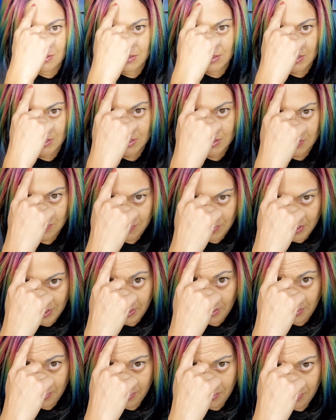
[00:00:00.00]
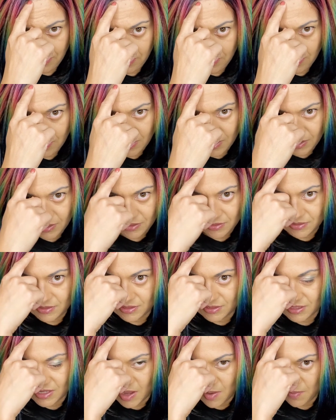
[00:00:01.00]
section right here that you can kind of see on
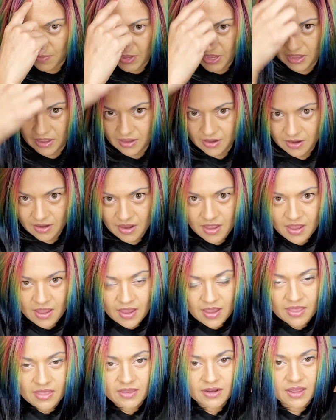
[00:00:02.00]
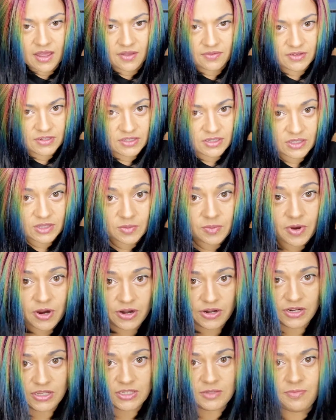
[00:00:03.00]
top of my hair, and then obviously the
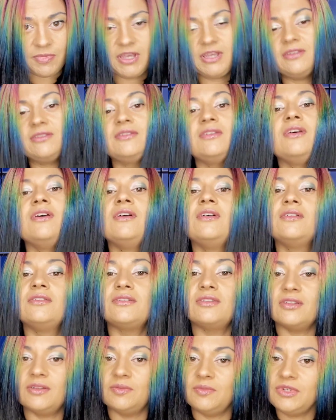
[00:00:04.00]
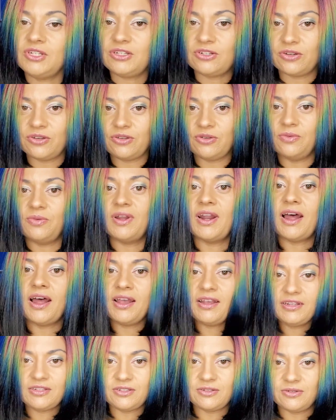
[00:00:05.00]
parting space. So let me show you what I
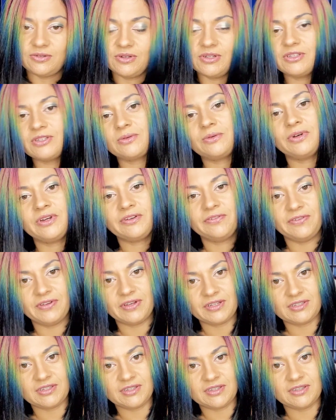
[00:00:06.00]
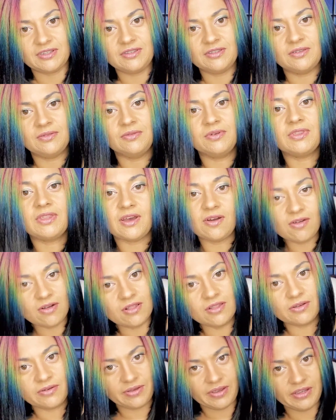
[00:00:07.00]
do as quick fixes without
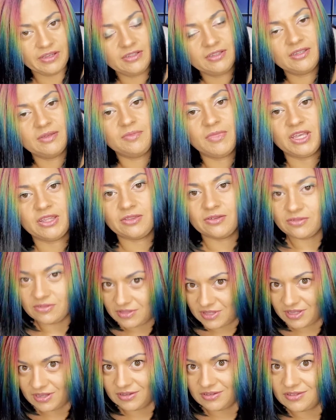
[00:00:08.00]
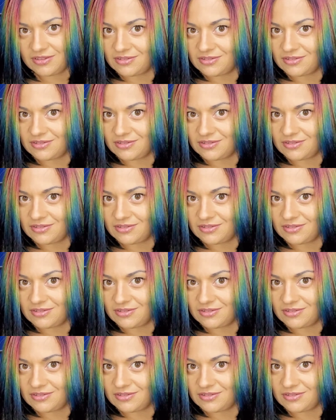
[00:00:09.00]
gluing to make those things